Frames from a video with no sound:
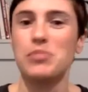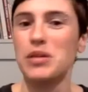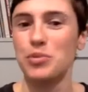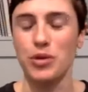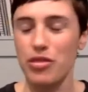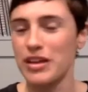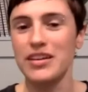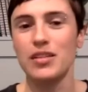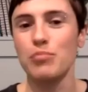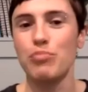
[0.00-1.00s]
People were
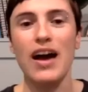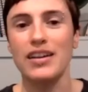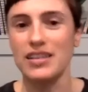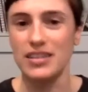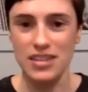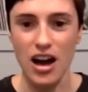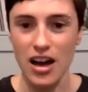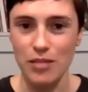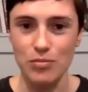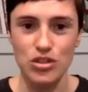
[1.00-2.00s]
thinking back in time